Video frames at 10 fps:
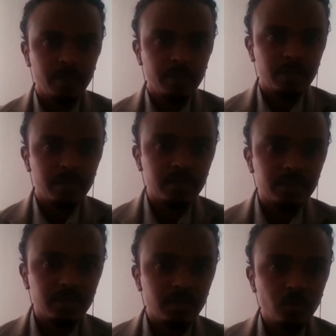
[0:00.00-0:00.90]

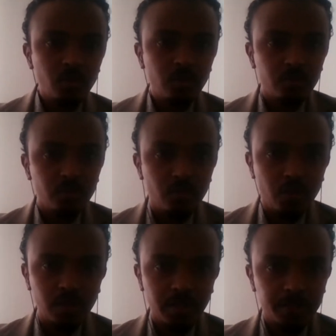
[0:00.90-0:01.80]
The hoof
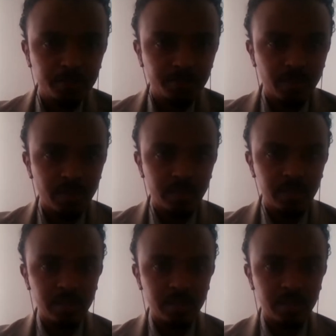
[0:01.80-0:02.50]
wall, it